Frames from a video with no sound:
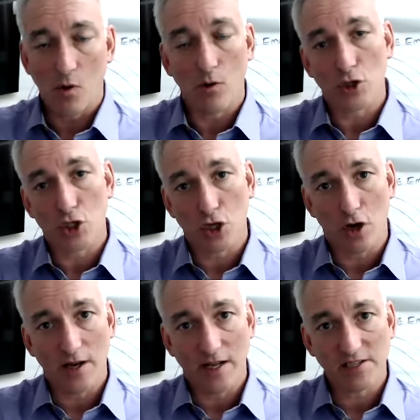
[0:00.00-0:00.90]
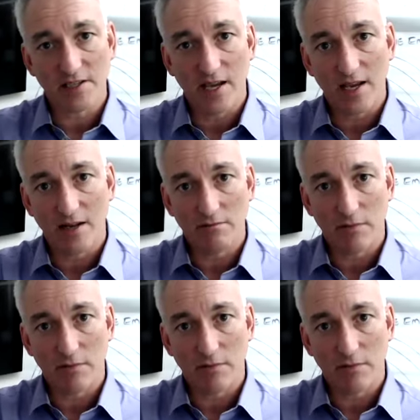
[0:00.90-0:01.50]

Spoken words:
or Sean, S-E-A-N,